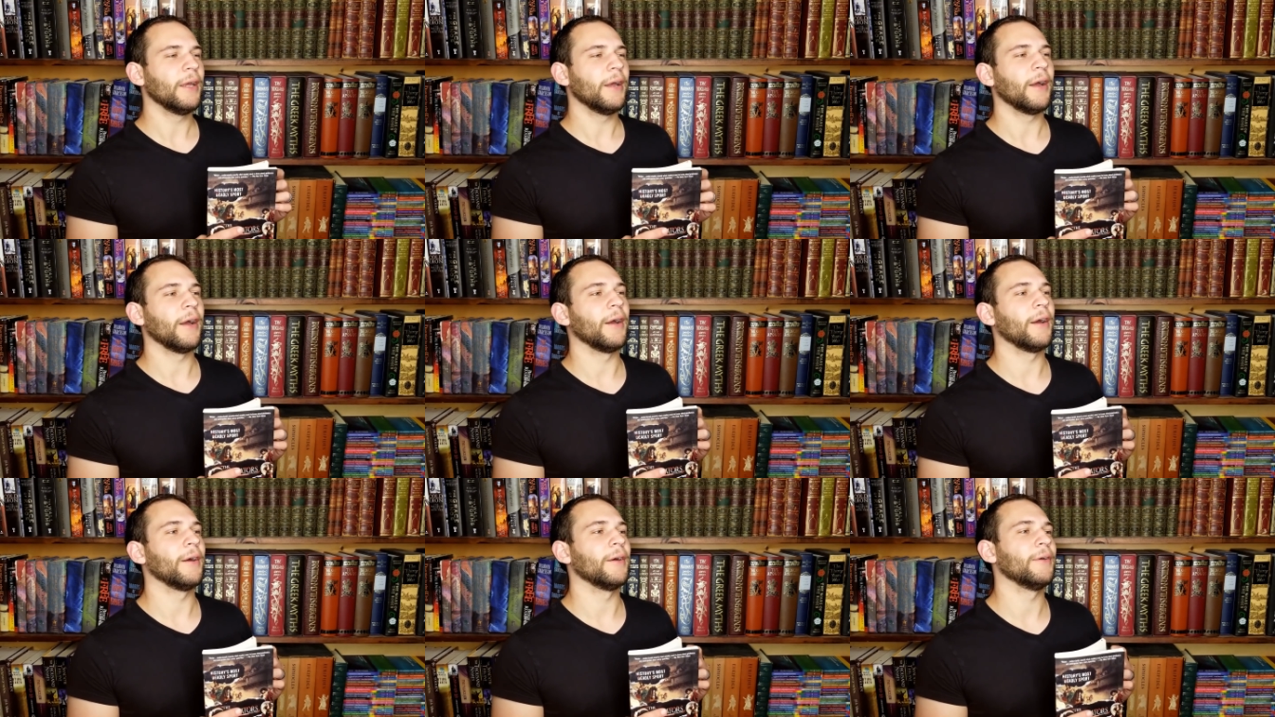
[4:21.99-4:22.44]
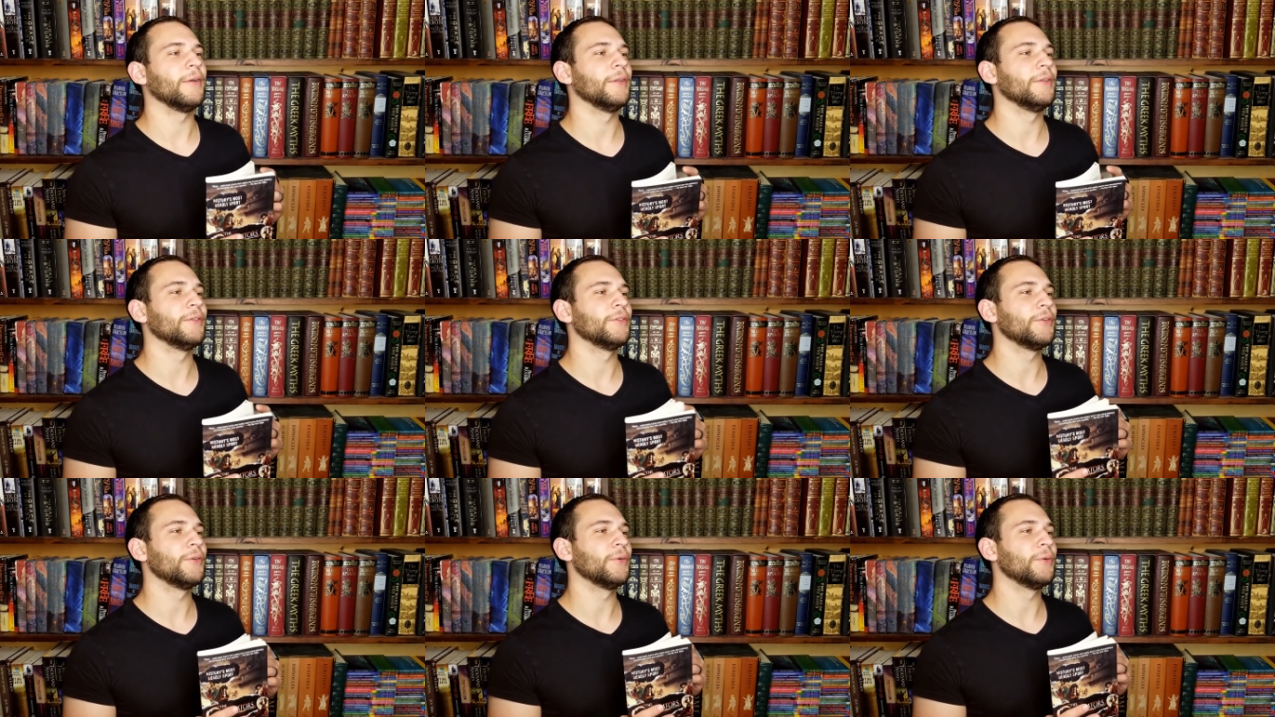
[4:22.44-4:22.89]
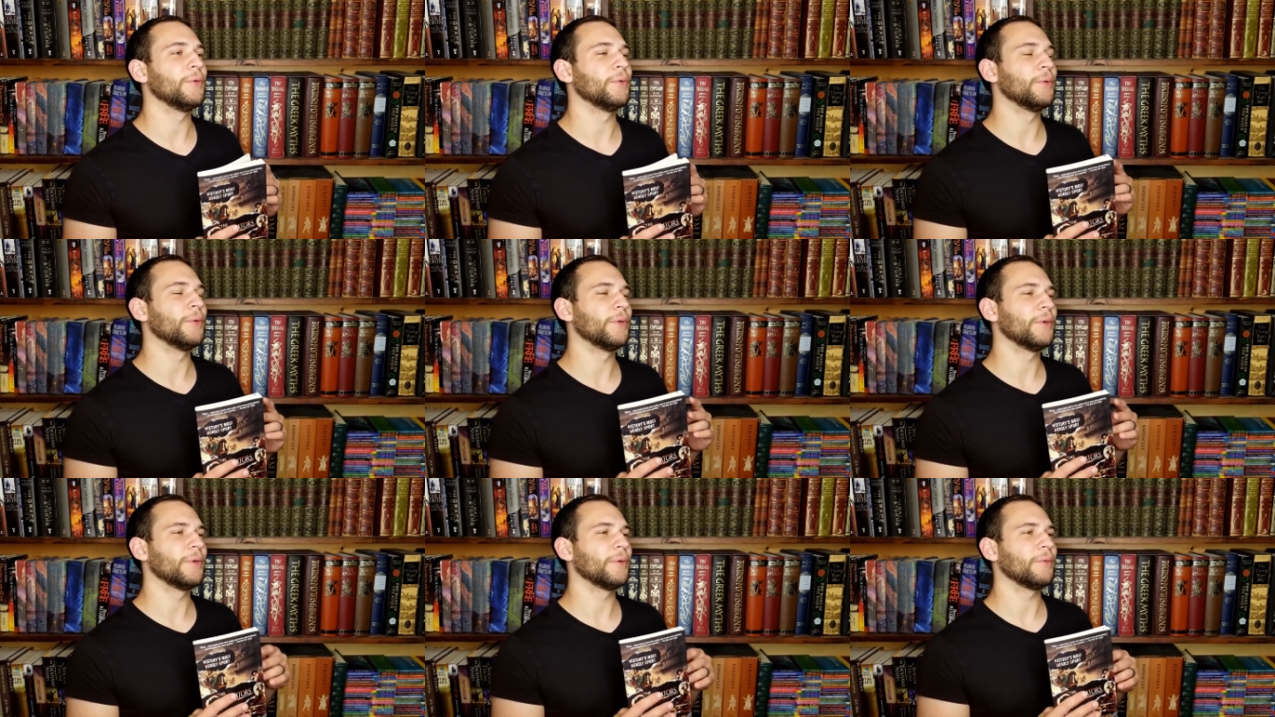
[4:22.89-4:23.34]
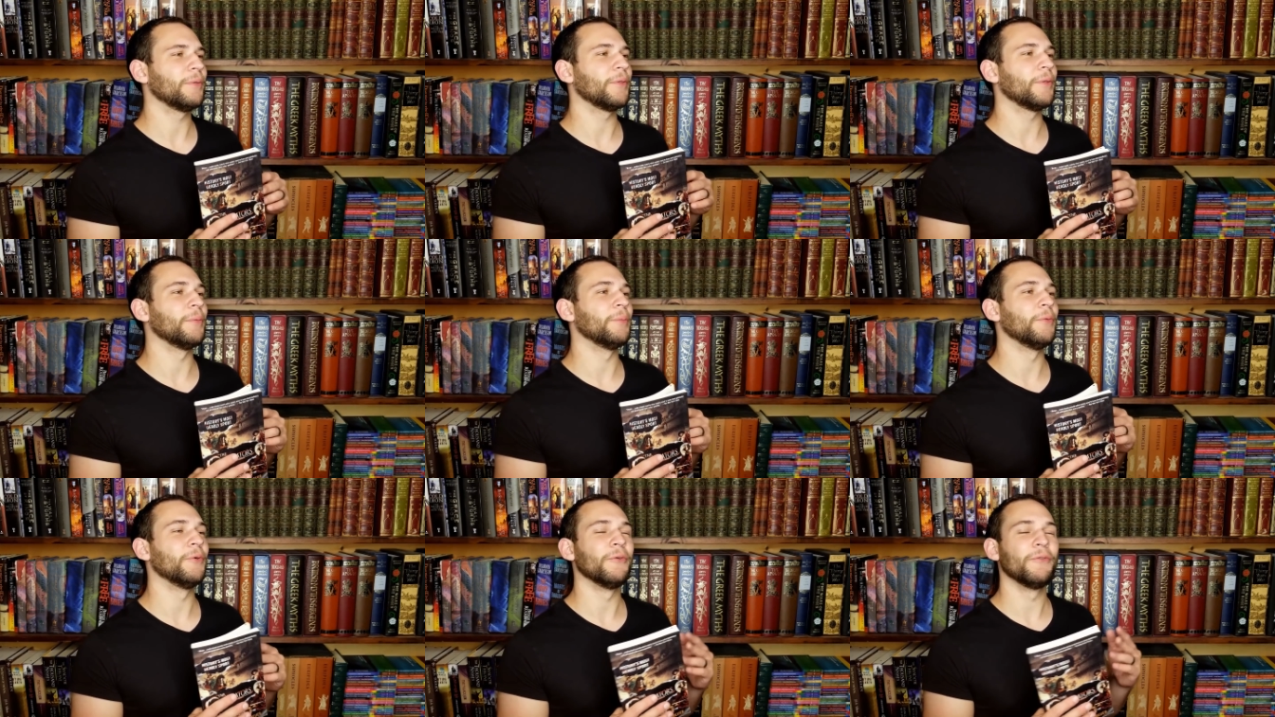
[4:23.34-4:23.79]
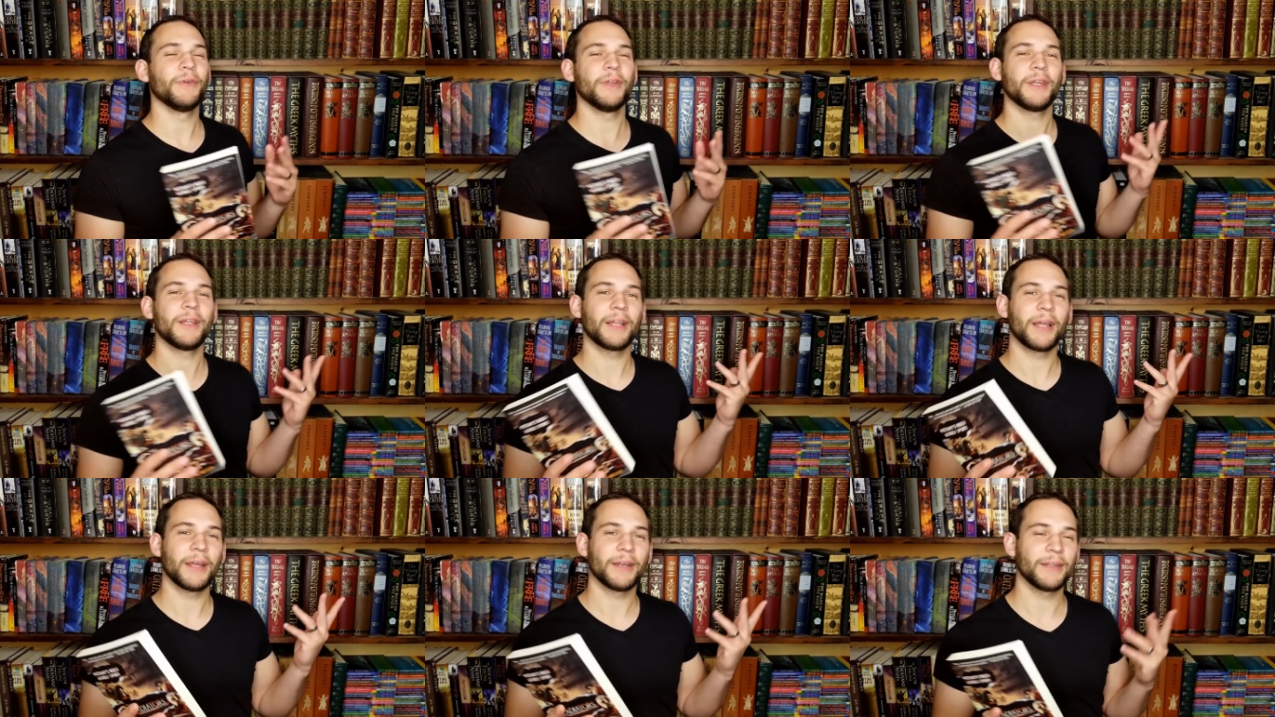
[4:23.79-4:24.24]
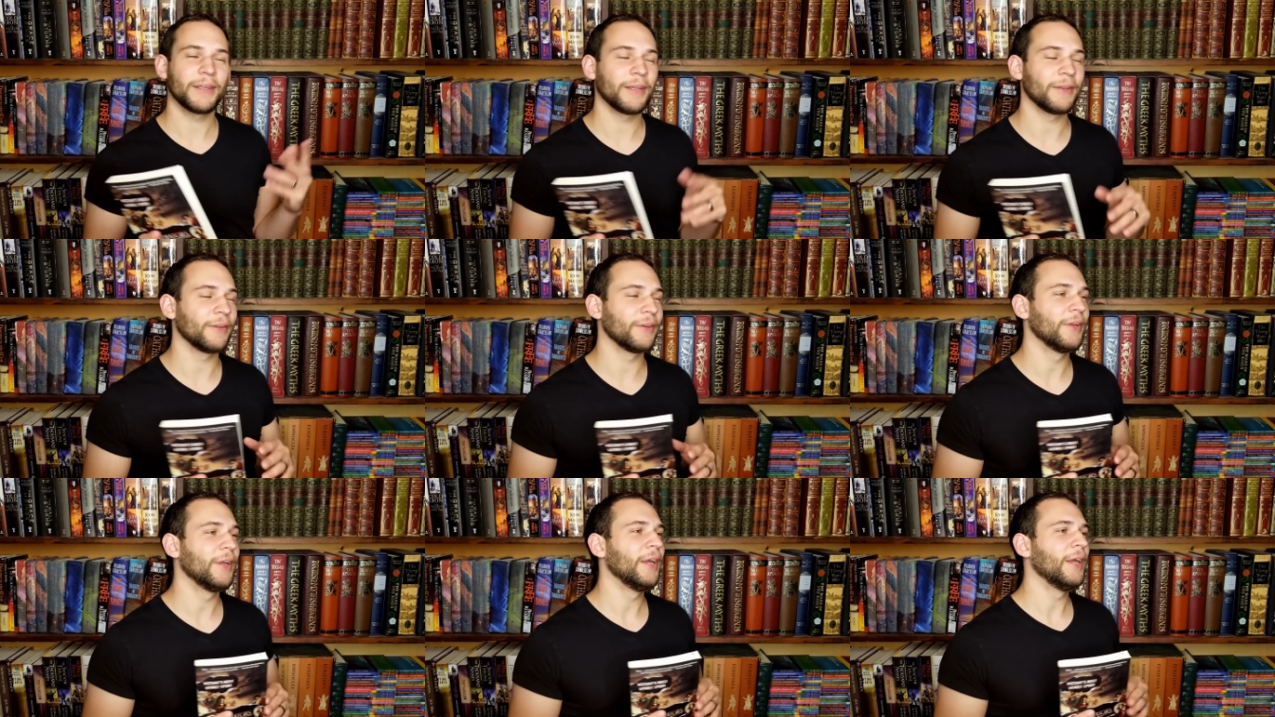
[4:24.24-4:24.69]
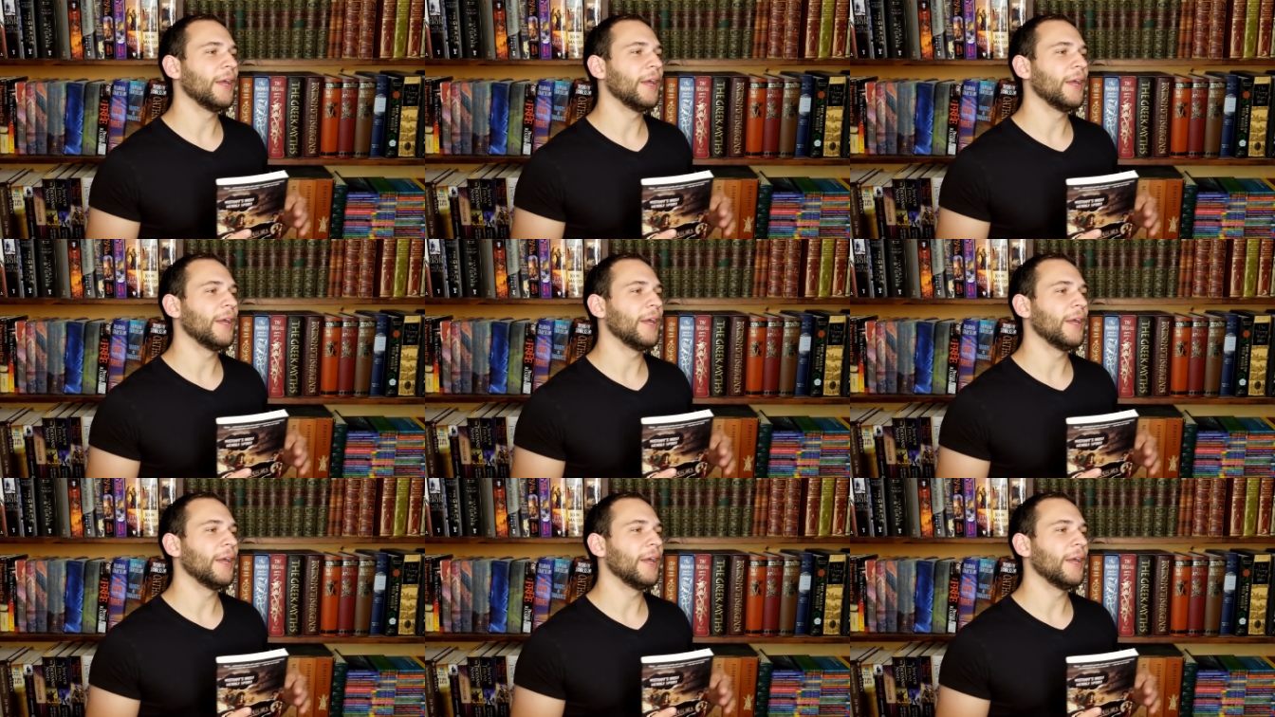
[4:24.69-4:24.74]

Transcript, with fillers: uh, into the movie Gladiator